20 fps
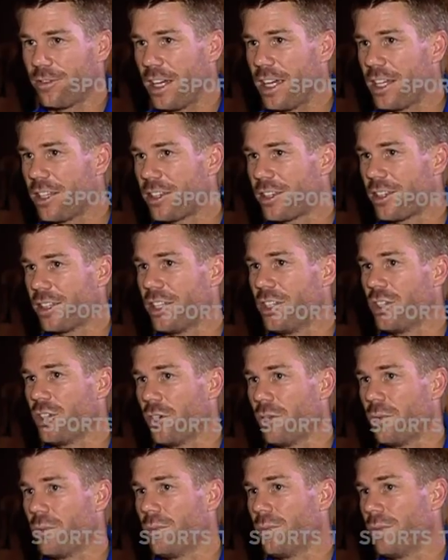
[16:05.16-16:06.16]
faith in
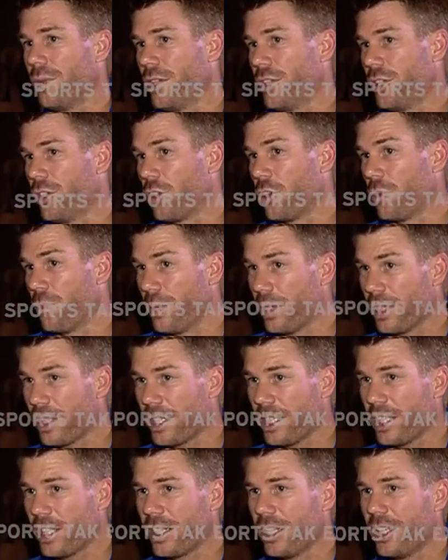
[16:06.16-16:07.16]
your
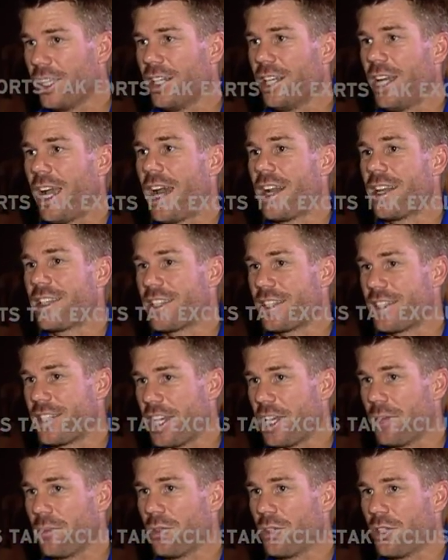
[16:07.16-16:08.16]
ability and as a
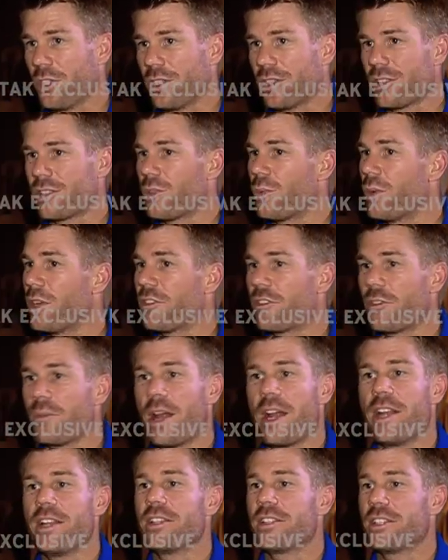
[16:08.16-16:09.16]
team unit to win from
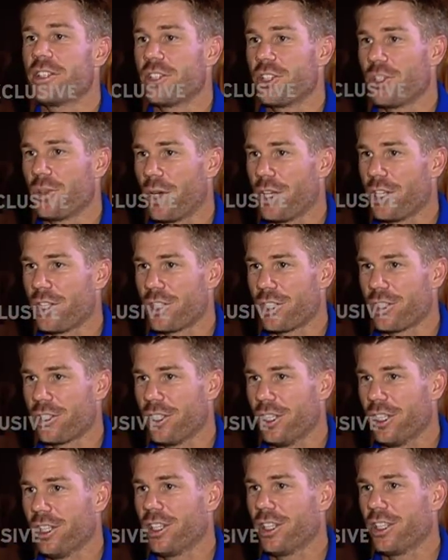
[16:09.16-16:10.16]
any situation.
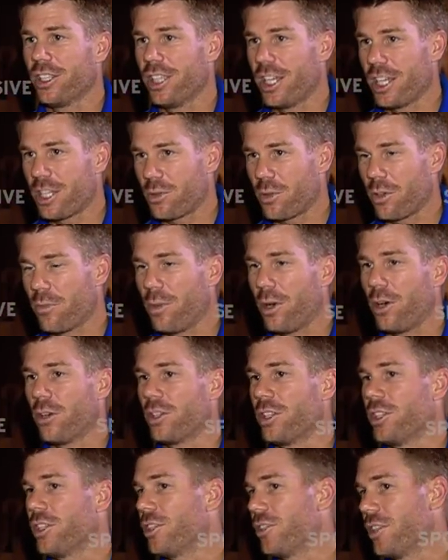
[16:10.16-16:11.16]
Yes, we're
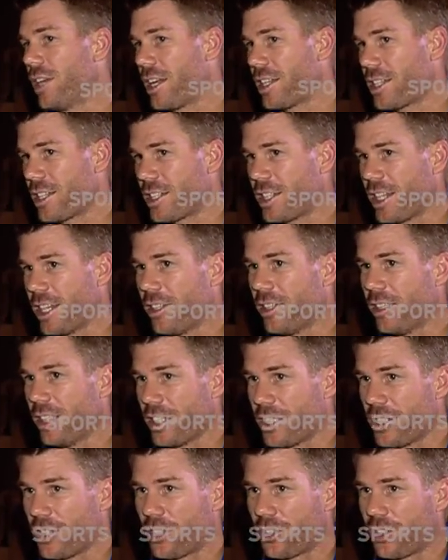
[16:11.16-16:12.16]
bowled India out, as I said,
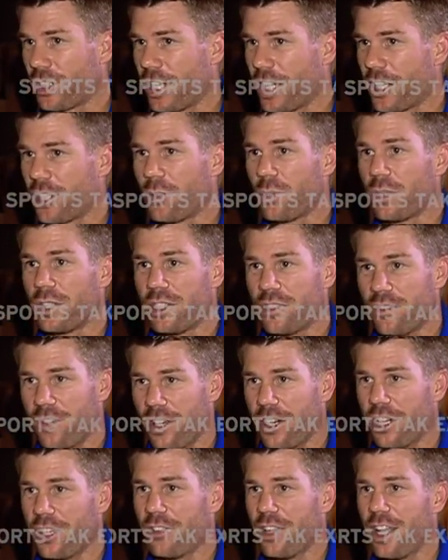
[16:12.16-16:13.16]
less than 300, which is
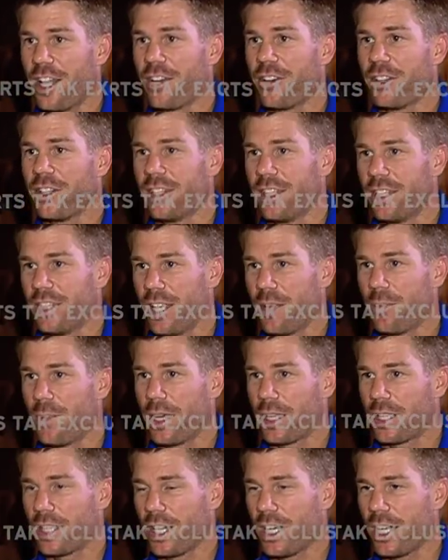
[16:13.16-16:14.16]
very rare in their
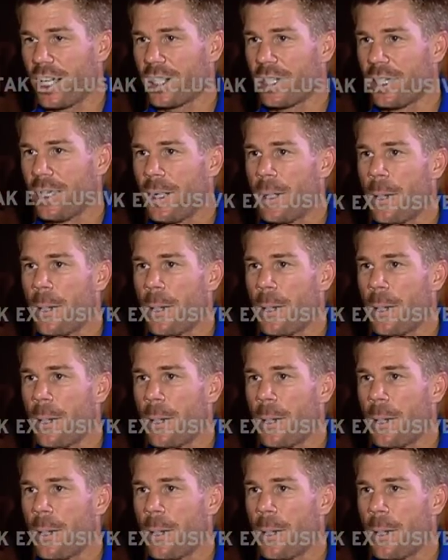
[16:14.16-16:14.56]
backyard.